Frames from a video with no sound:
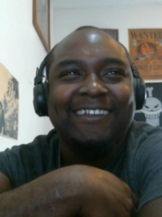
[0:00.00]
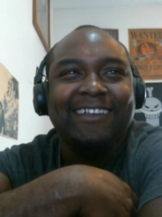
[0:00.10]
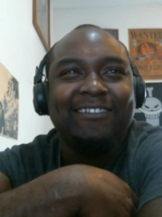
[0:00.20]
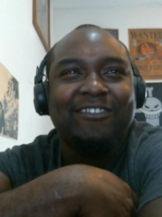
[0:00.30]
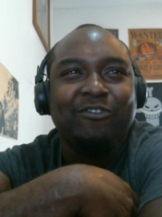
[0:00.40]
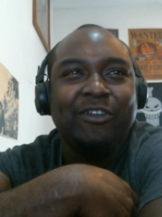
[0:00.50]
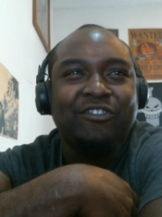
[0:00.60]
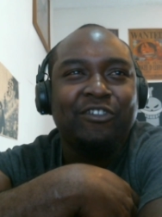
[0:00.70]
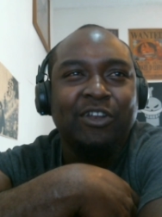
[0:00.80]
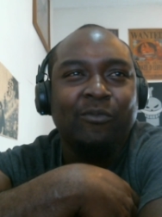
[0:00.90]
The
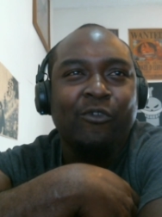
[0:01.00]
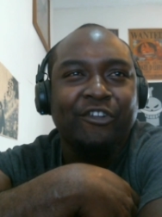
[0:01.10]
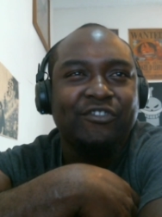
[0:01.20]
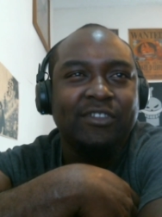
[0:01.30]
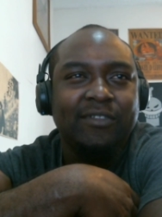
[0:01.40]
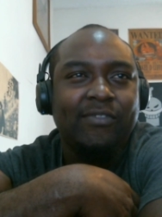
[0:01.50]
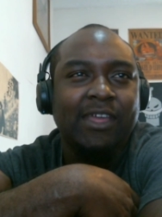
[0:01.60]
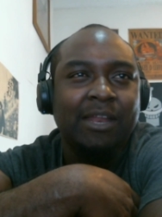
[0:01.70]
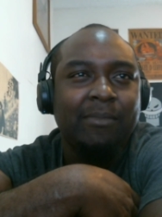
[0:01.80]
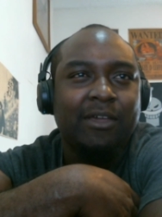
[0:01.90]
situation could have worsened if the
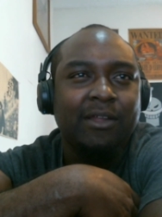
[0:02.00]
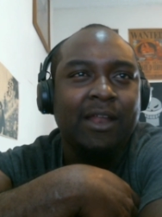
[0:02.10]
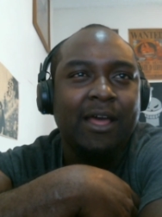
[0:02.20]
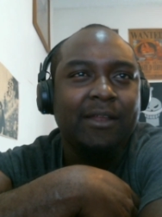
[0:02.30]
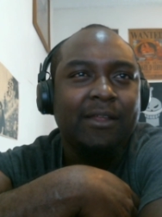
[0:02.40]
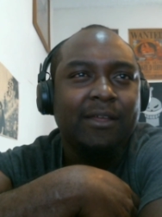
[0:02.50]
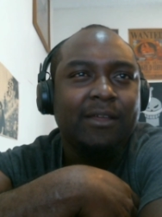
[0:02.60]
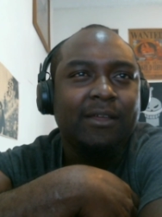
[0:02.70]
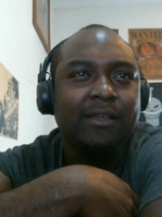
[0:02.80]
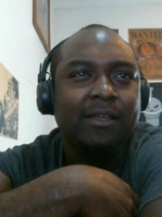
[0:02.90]
enemy could not
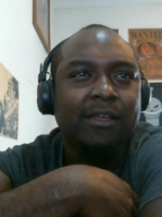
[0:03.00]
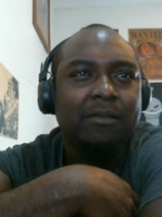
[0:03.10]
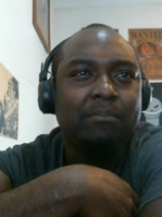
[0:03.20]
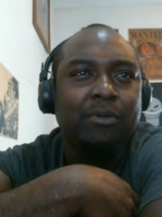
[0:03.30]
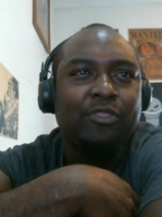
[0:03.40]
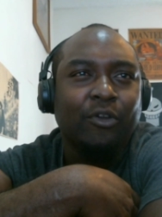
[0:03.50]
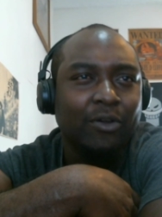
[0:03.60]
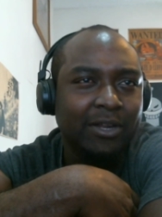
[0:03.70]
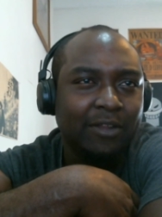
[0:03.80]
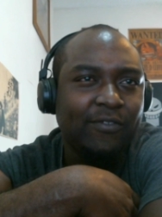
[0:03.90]
be
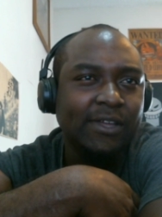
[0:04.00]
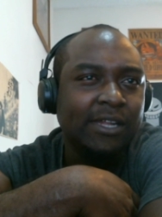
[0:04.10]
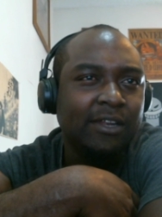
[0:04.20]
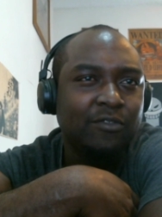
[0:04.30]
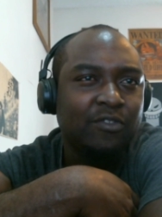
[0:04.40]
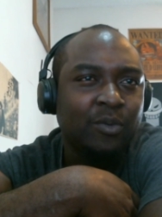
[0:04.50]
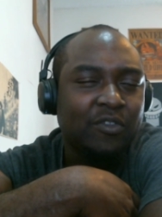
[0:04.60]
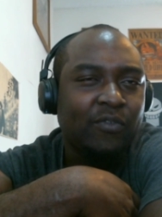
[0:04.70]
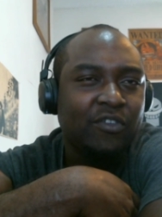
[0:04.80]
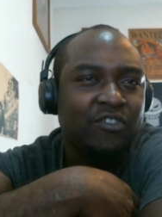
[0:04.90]
thoroughly defeated due to
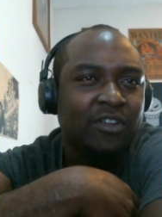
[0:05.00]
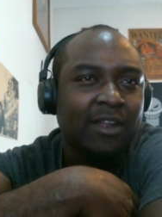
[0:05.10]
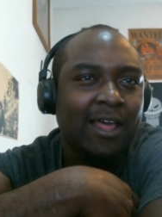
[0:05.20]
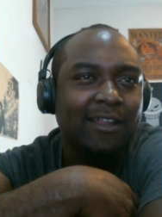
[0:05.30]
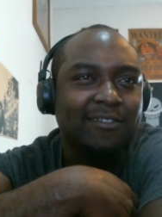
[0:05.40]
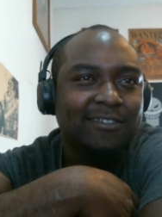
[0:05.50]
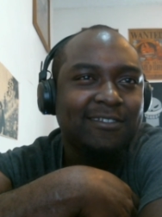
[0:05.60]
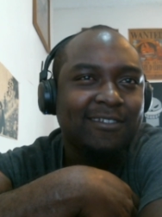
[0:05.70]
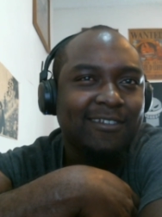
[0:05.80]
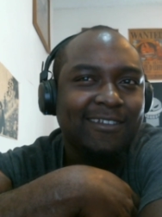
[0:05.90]
insufficient
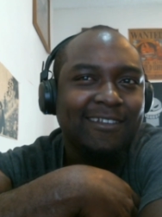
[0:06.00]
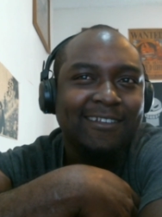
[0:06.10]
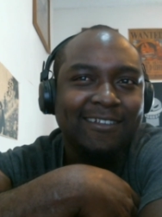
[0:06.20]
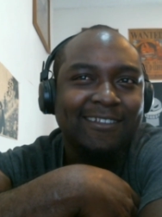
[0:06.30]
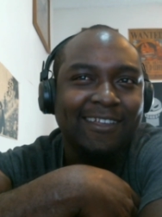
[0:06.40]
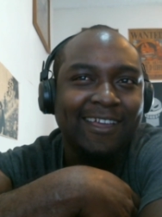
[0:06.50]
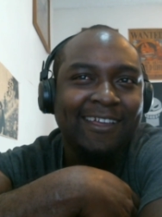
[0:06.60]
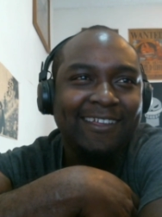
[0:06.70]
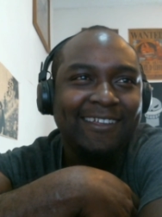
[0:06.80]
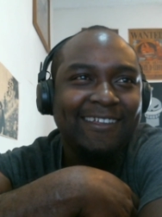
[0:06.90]
analysis. Yeah.
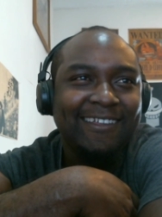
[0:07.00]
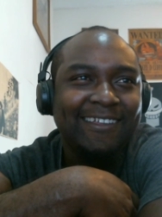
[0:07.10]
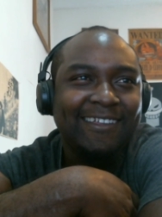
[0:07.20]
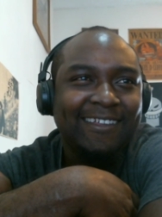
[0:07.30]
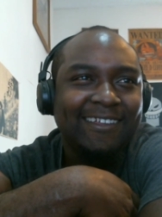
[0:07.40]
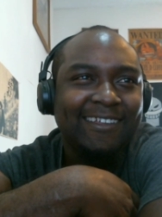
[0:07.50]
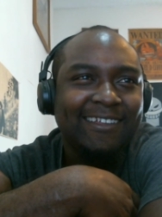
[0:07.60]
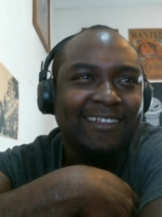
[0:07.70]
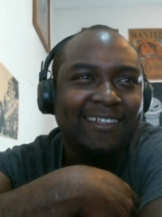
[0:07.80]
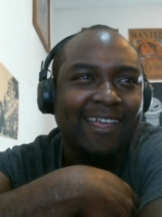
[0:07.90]

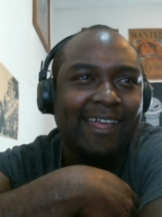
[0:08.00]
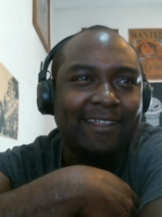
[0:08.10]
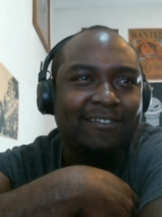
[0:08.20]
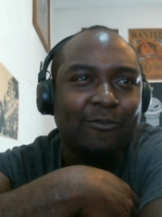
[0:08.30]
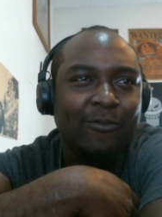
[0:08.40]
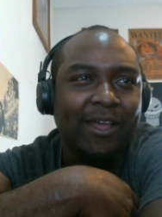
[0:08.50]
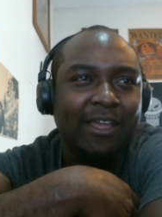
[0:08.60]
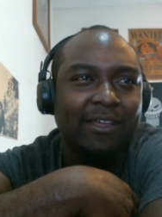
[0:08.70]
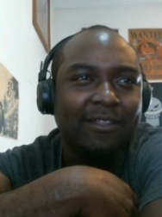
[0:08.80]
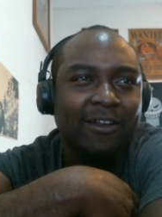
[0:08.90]
That is the
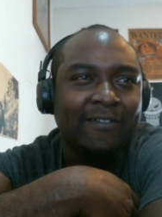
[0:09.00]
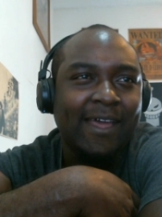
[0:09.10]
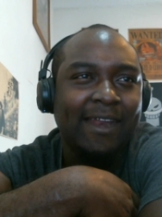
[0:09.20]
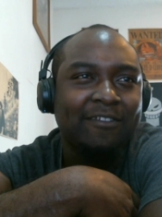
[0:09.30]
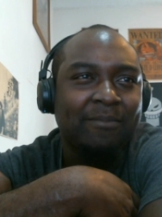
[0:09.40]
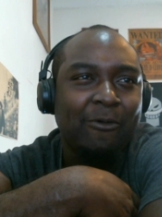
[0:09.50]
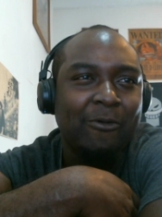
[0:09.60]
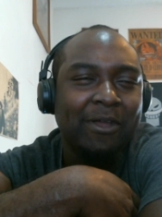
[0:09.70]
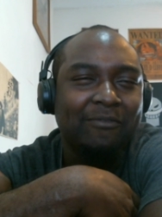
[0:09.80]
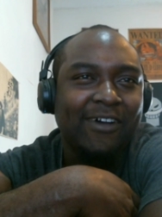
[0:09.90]
way, or that is my
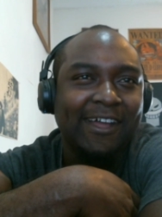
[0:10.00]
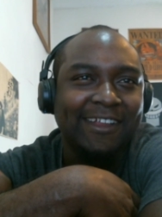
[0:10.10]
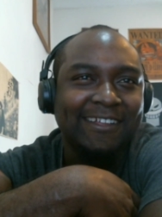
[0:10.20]
way of fighting.